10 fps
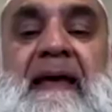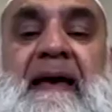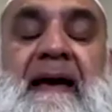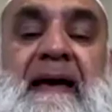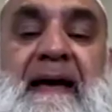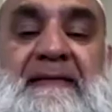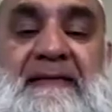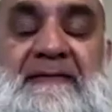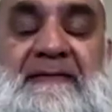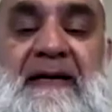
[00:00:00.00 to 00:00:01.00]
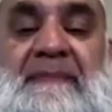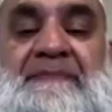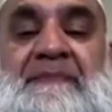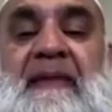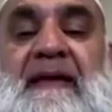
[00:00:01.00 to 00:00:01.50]
uh, etc.
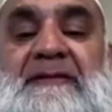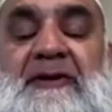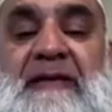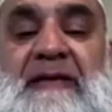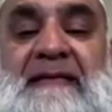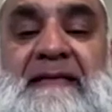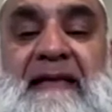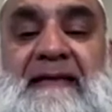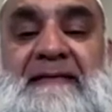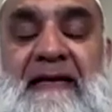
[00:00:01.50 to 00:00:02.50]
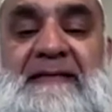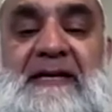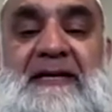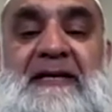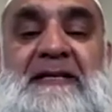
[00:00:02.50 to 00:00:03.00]
So that, that
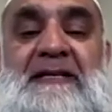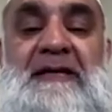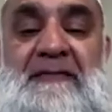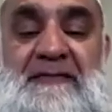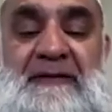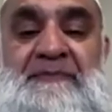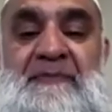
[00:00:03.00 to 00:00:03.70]
generational shift